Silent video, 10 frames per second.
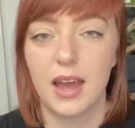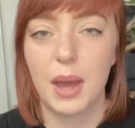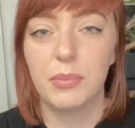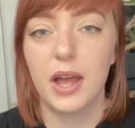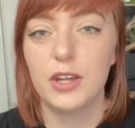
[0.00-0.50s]
I
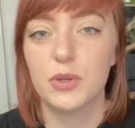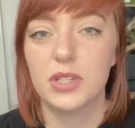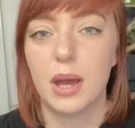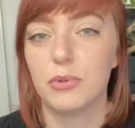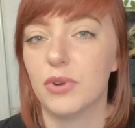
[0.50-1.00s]
applied to
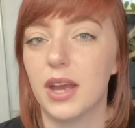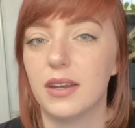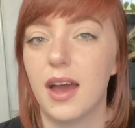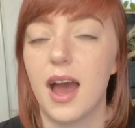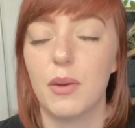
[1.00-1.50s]
adopt
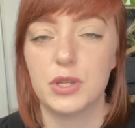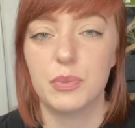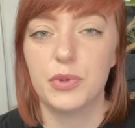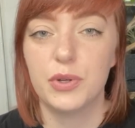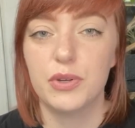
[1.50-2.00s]
Wren, I was
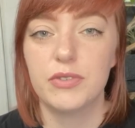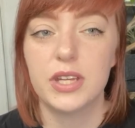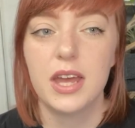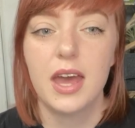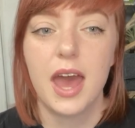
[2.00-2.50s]
approved,
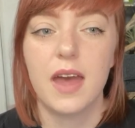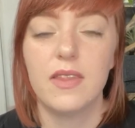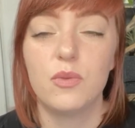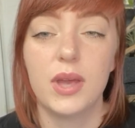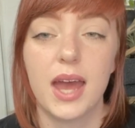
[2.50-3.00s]
and
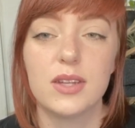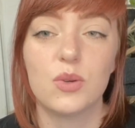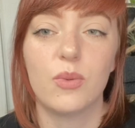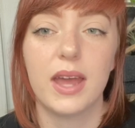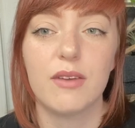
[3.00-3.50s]
then we had to
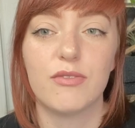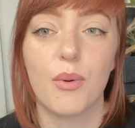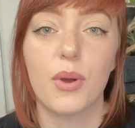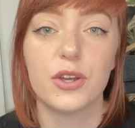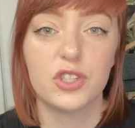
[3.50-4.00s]
wait
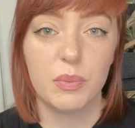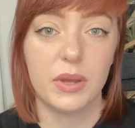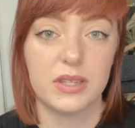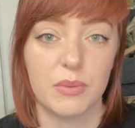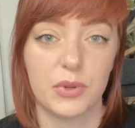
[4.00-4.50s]
for
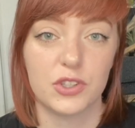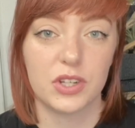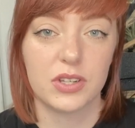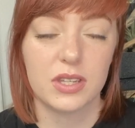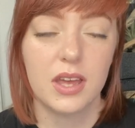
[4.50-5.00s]
shipping
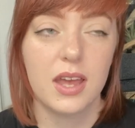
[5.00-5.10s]
temperatures.